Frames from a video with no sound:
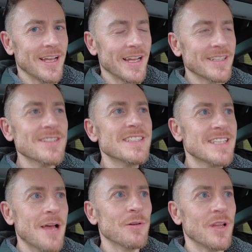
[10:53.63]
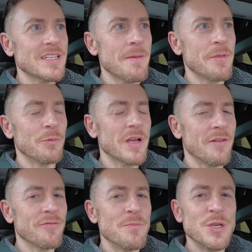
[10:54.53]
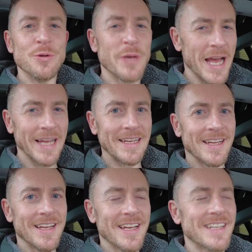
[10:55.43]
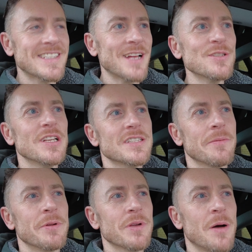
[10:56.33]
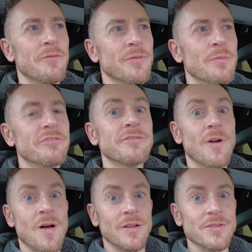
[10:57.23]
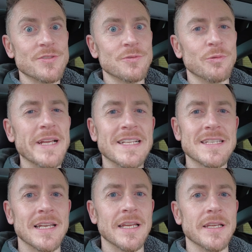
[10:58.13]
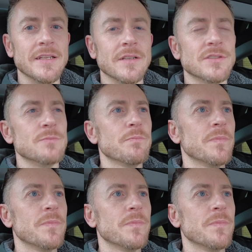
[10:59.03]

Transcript: It doesn't sound like something that would come from U K. It sounds like something would come from France or Italy, you know, zip,